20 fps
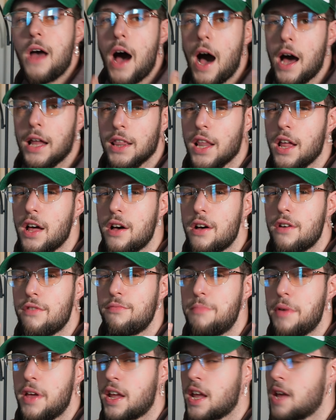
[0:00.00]
I love
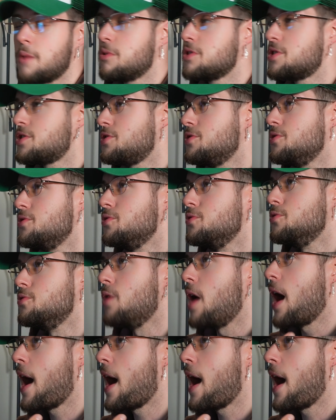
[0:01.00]
being able to